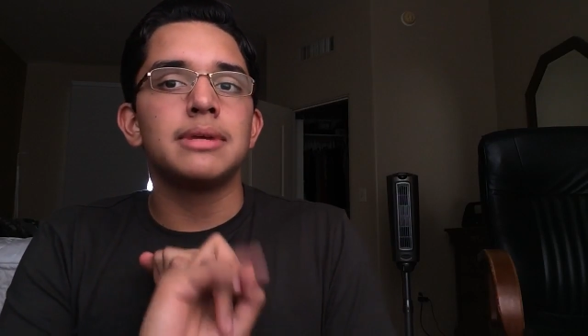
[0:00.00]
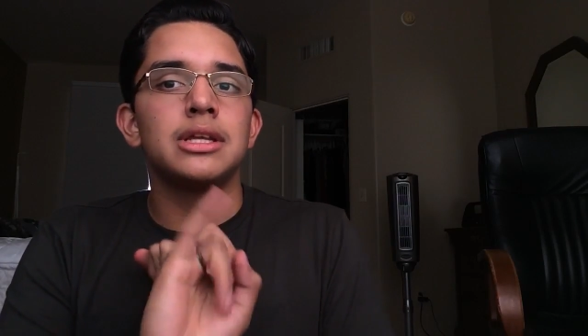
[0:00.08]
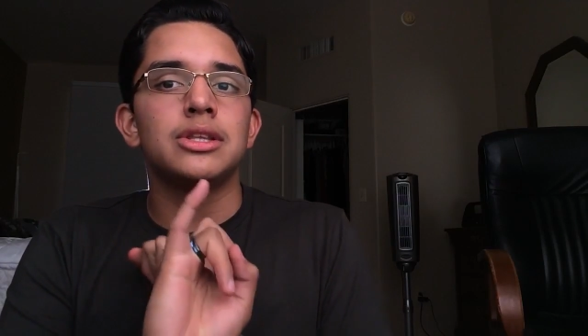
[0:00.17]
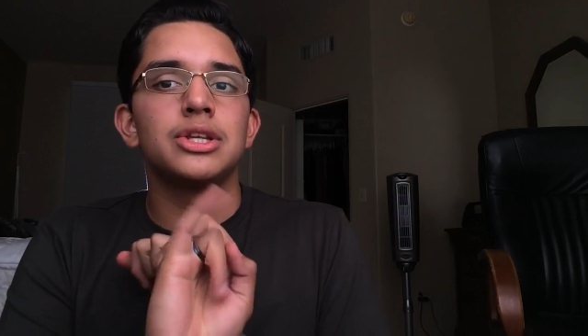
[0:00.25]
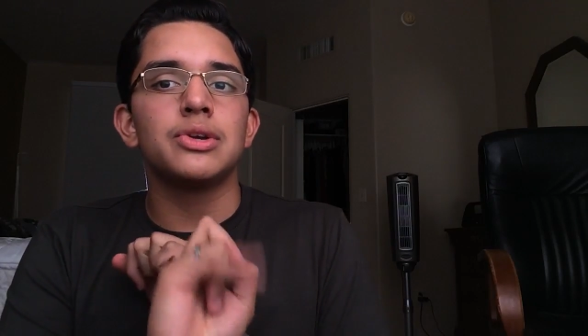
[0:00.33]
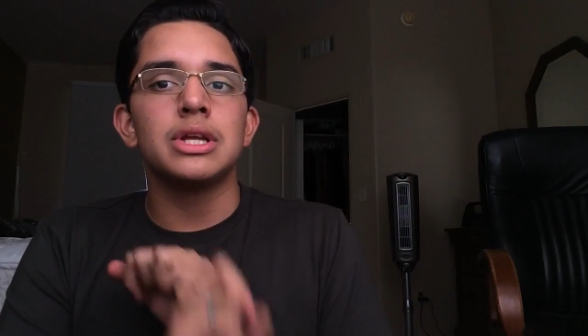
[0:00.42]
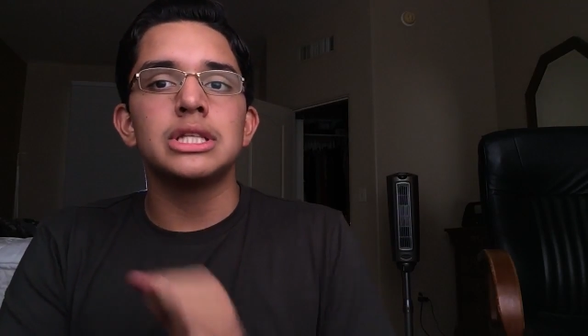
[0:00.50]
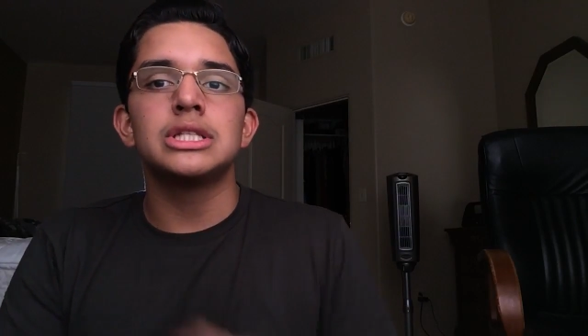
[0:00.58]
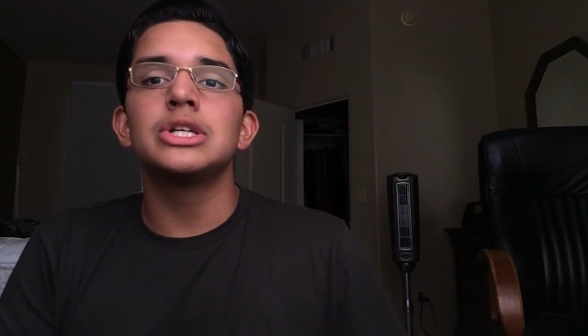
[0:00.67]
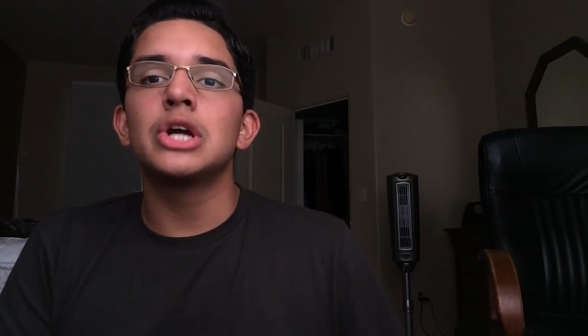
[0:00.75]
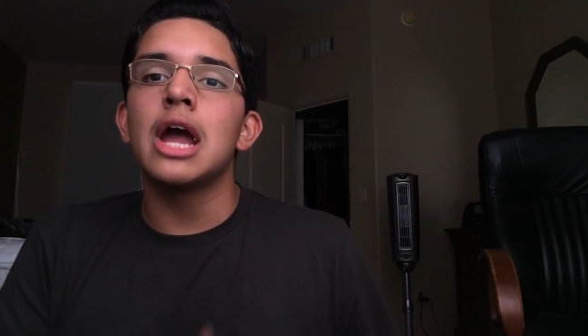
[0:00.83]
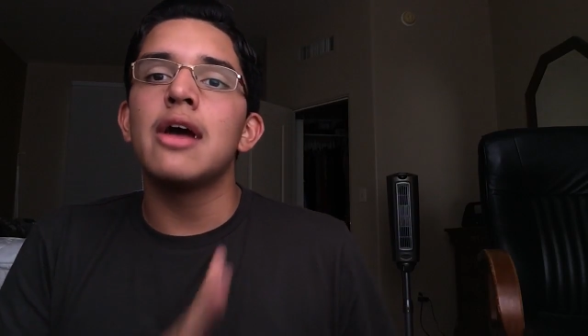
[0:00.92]
me through
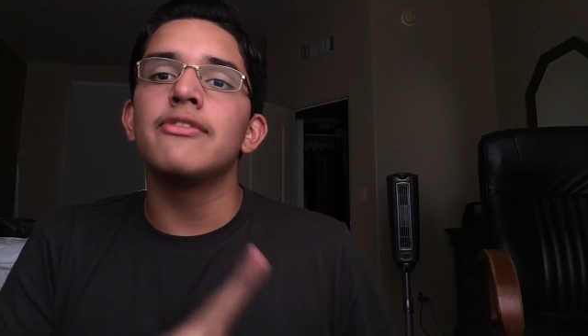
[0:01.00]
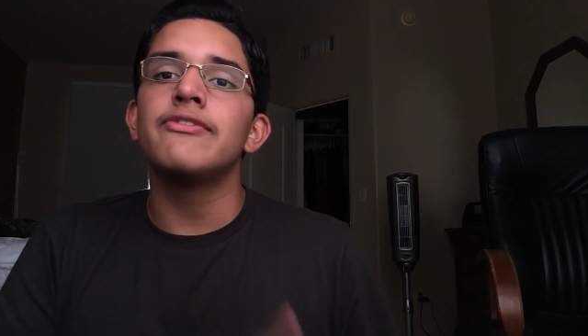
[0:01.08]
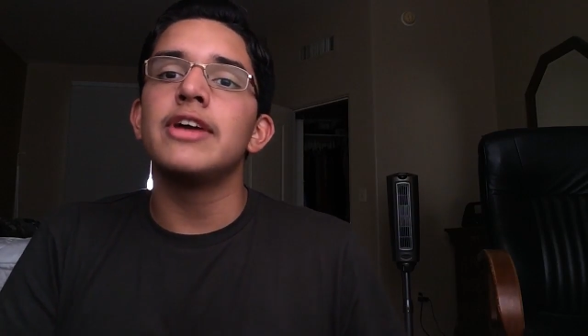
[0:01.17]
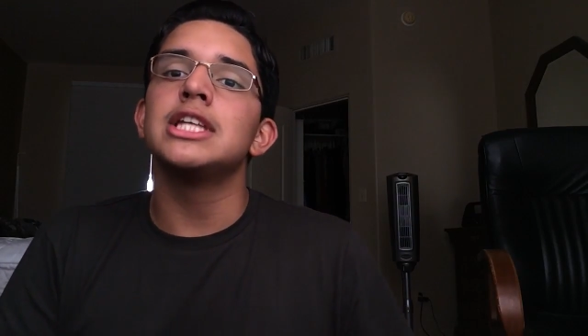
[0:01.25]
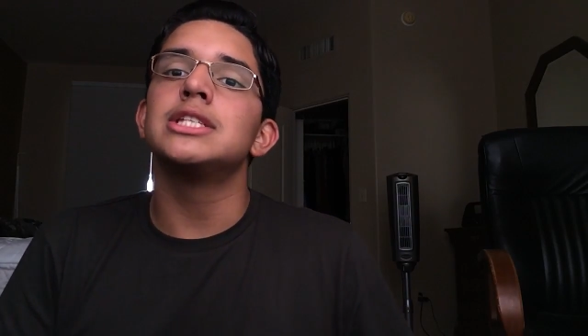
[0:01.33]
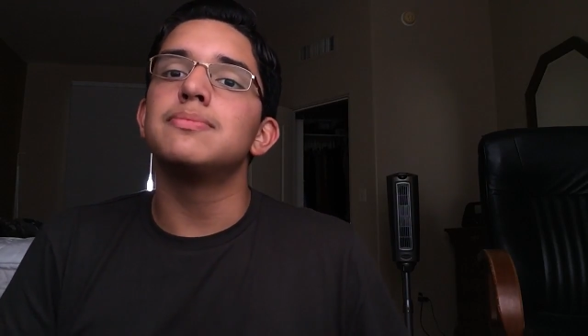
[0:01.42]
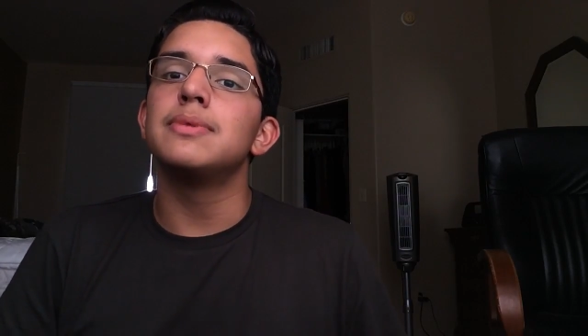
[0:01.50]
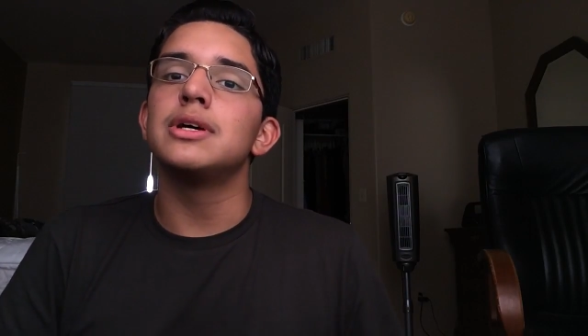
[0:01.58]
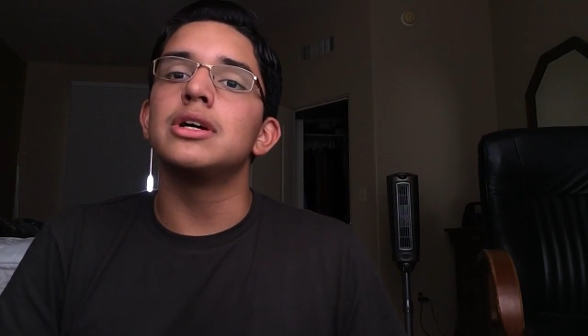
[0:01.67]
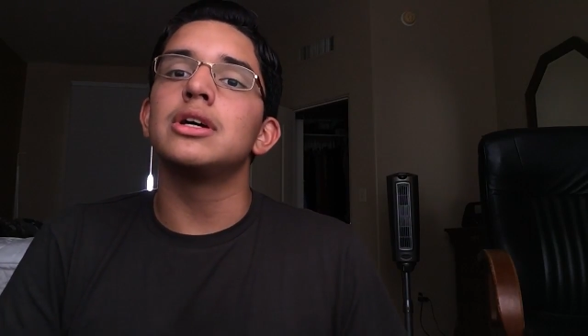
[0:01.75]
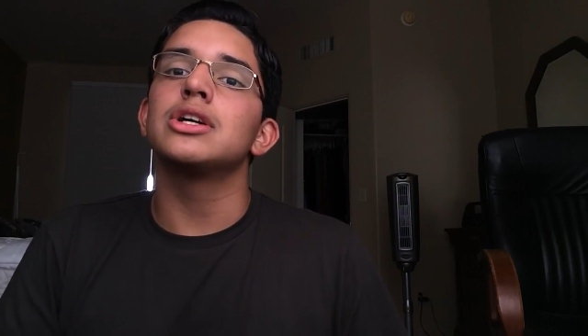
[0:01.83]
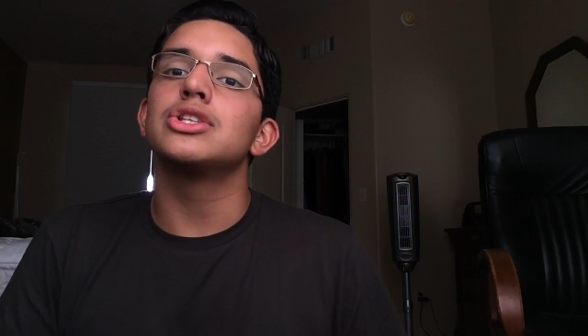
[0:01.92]
Instagram,
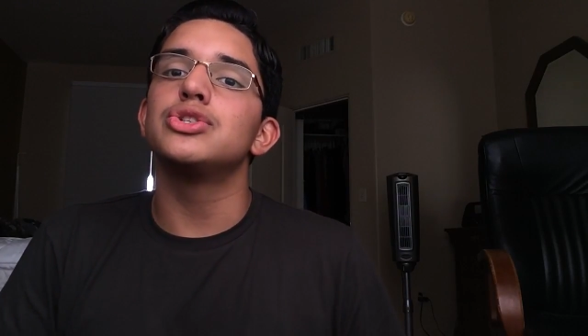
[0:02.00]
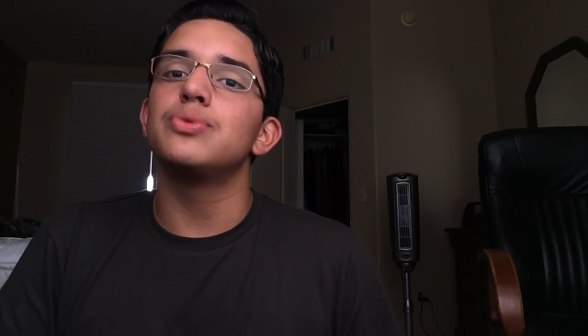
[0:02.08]
Facebook,